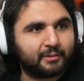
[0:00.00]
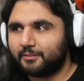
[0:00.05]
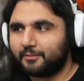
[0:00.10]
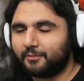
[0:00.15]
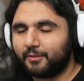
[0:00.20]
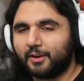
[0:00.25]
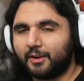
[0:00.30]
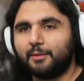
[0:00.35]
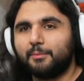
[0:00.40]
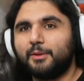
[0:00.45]

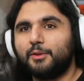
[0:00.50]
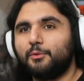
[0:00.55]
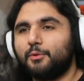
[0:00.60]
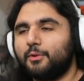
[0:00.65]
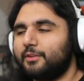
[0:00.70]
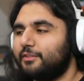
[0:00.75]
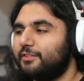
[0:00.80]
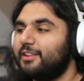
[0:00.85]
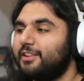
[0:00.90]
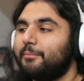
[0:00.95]
We're going to be
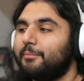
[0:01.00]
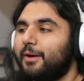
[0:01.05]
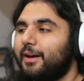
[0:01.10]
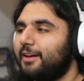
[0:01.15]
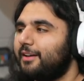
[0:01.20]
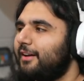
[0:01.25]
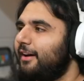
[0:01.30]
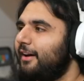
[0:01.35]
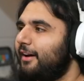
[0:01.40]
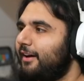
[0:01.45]
doing some
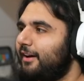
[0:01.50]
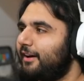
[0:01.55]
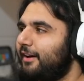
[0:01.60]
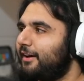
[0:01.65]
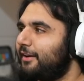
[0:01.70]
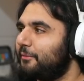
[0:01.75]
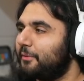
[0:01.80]
uh,